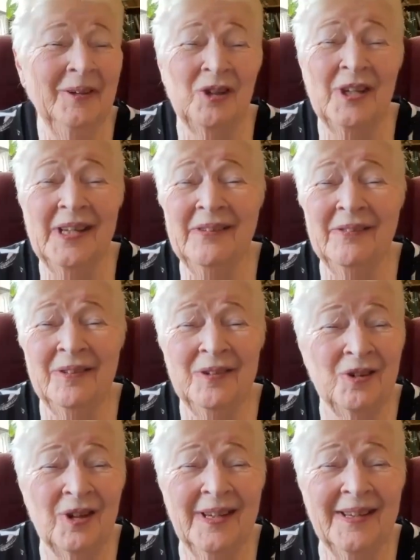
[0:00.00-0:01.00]
Jean
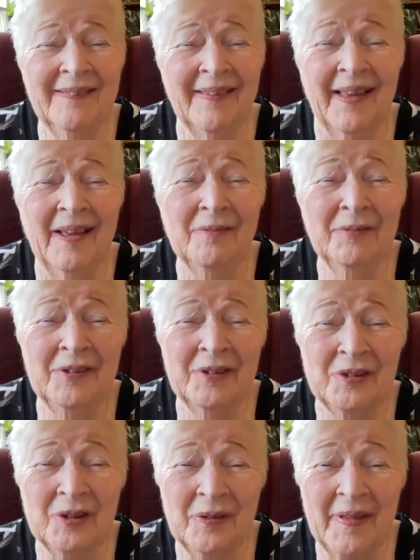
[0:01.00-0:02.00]
loved to
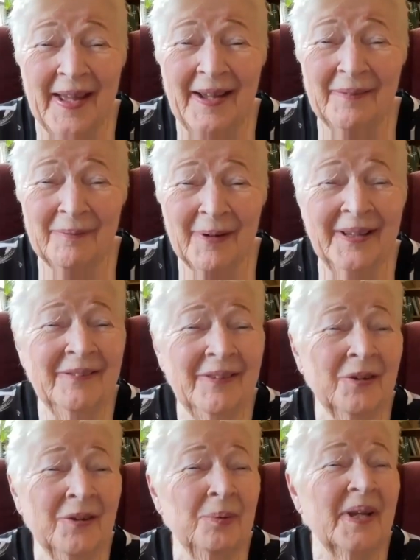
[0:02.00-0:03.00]
do that, right?
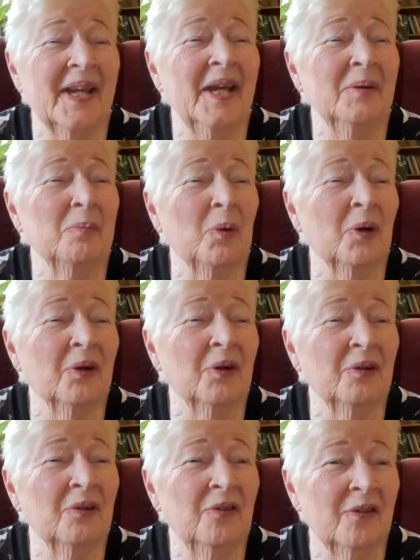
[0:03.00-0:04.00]
To create
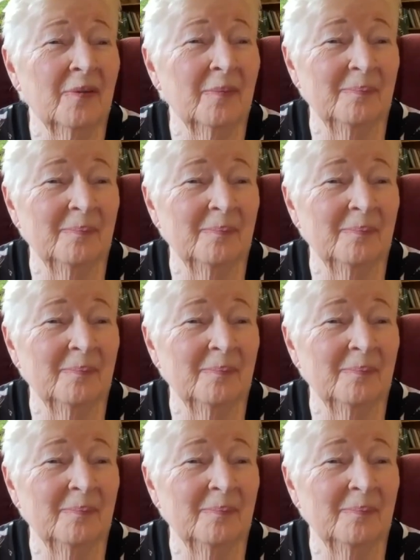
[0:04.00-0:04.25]
words.